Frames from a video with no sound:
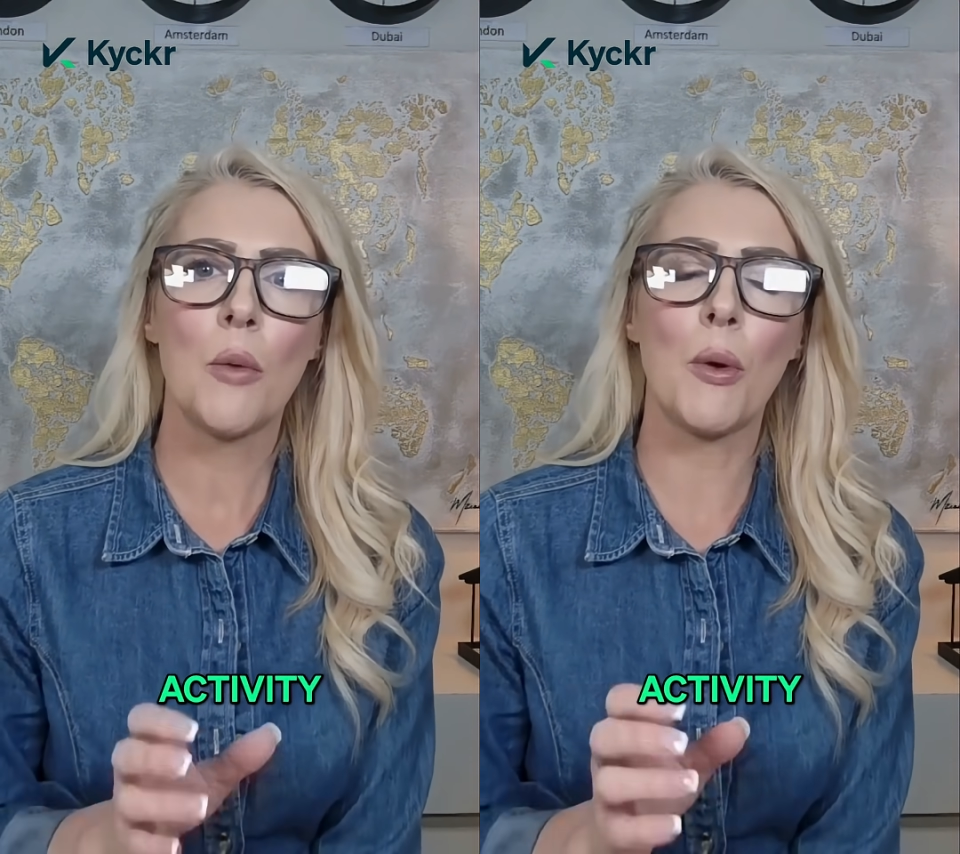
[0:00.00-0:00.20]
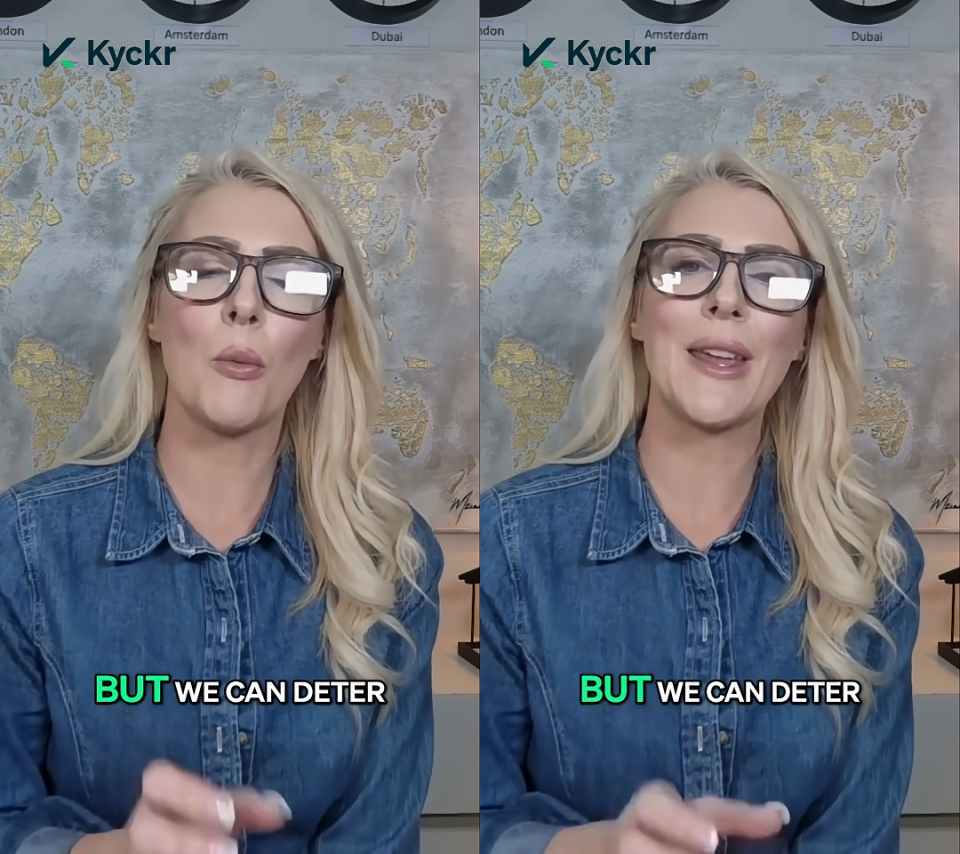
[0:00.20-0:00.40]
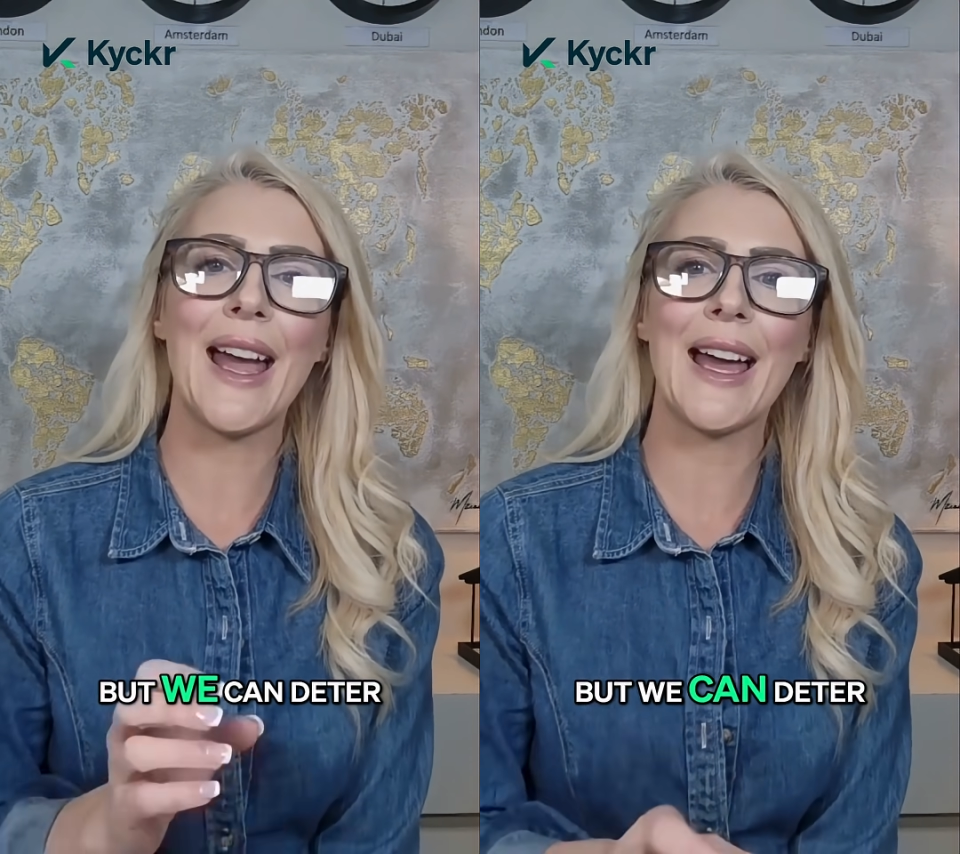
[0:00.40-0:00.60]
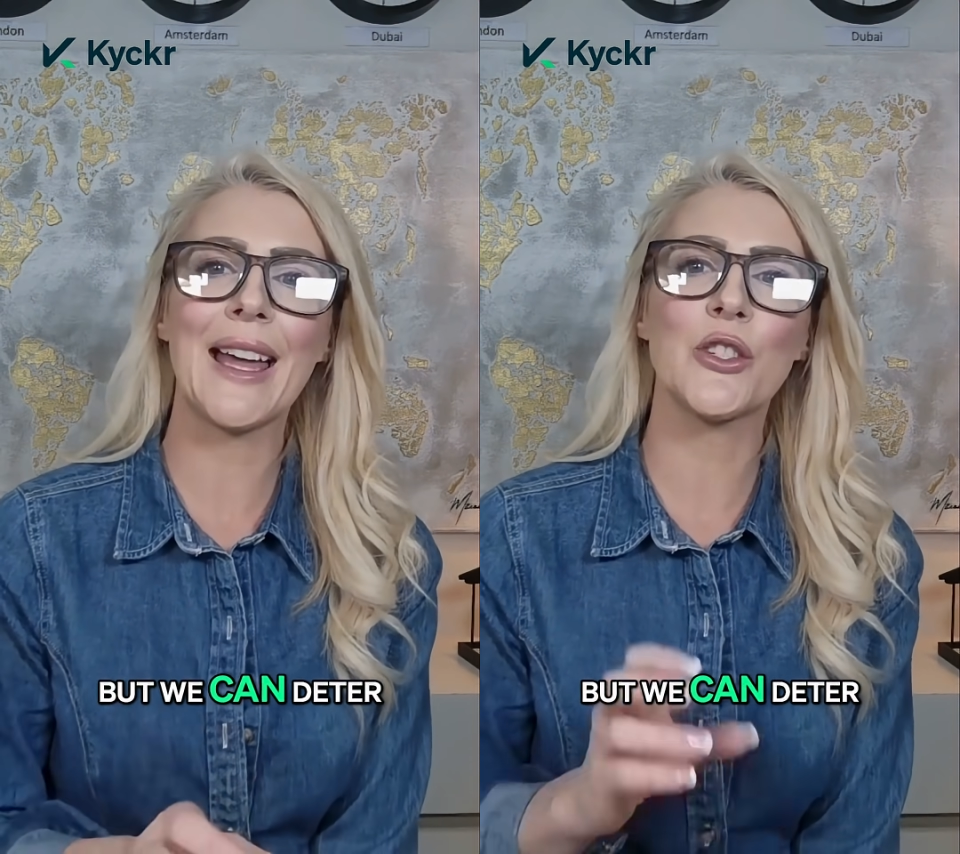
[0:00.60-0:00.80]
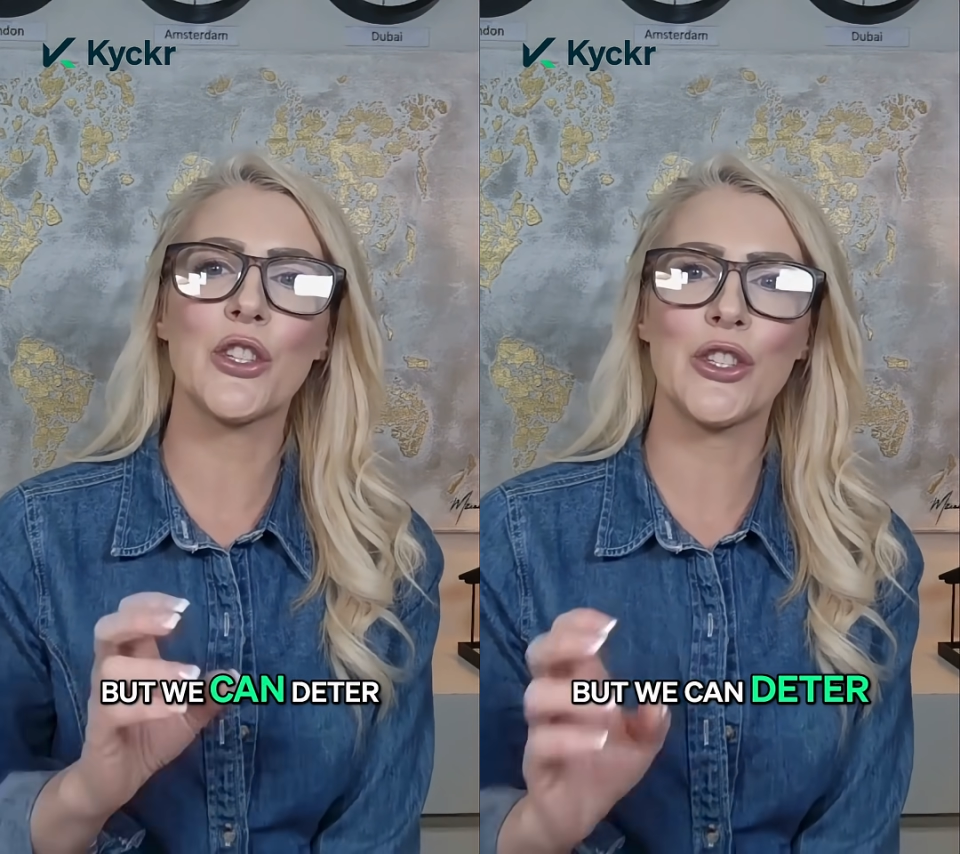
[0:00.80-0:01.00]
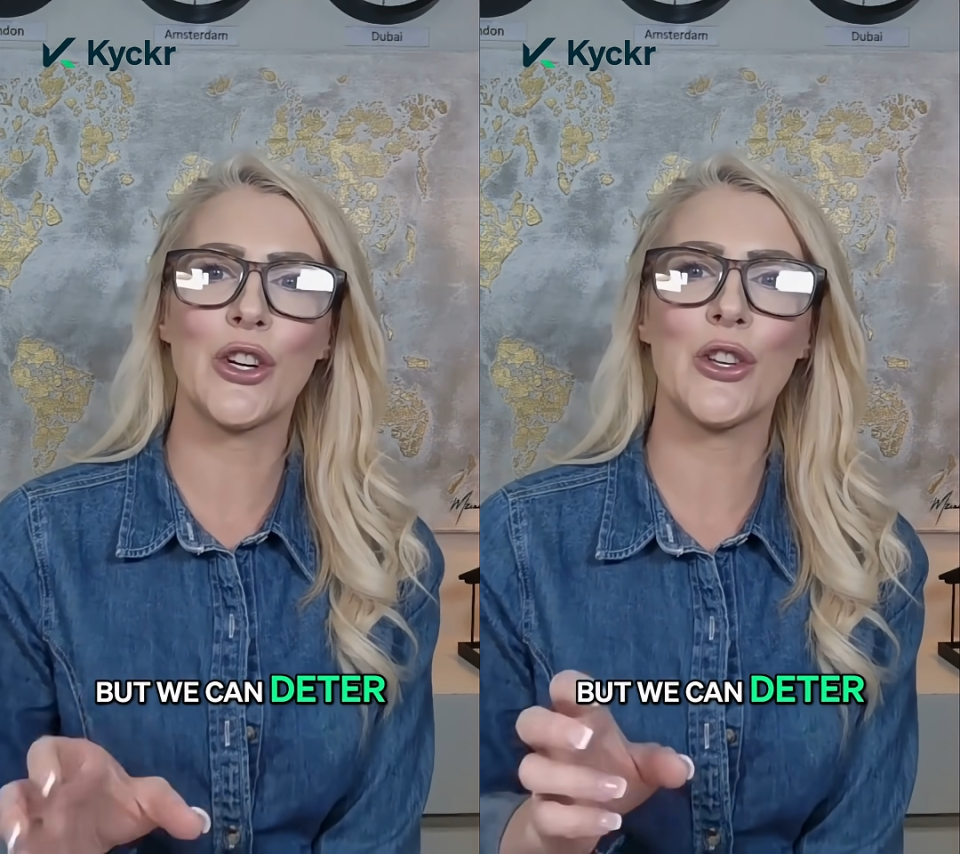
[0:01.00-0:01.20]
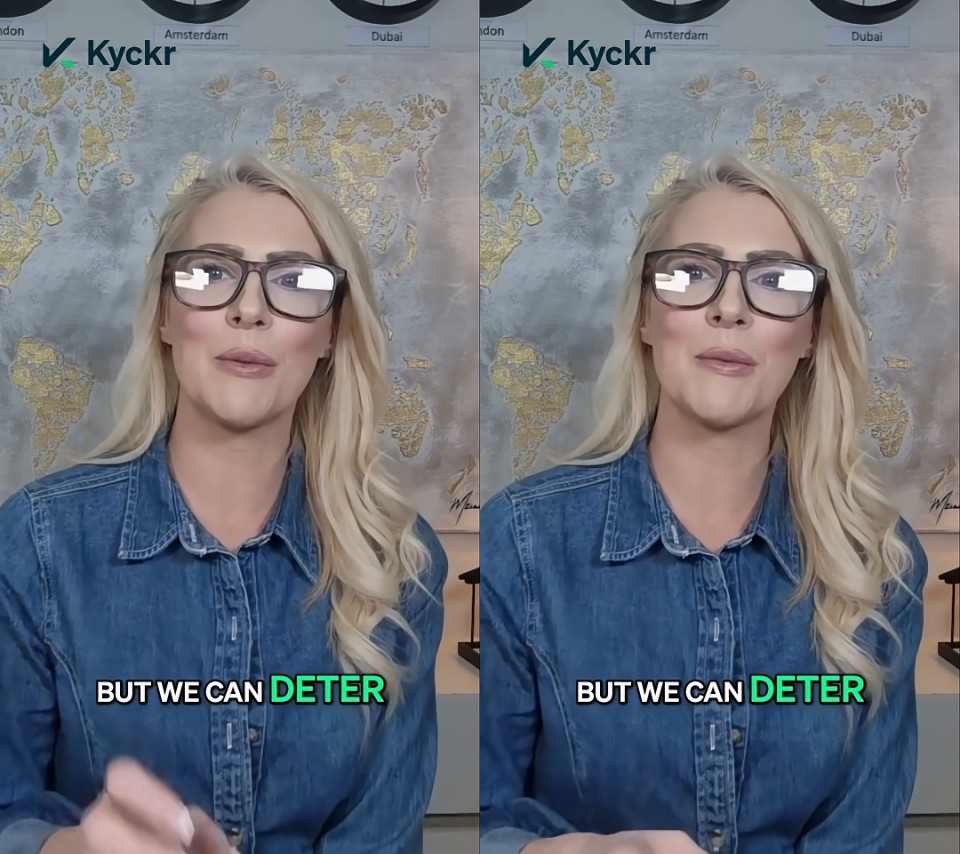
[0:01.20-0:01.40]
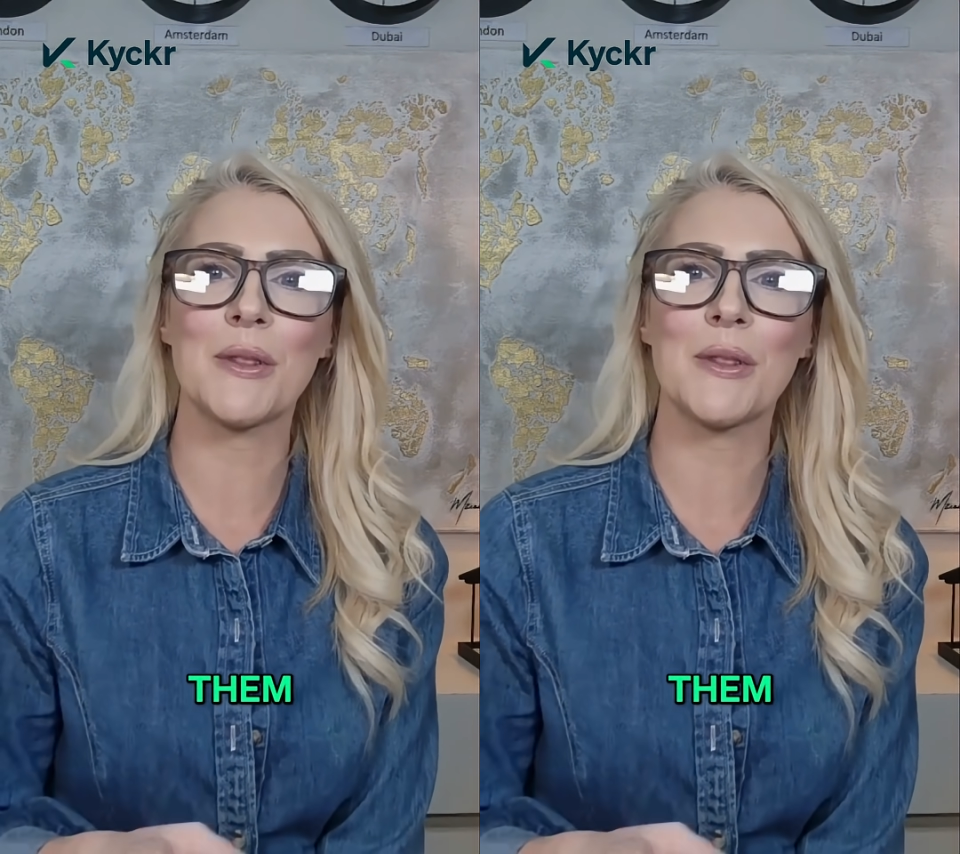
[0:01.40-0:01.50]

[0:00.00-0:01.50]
but we can deter them.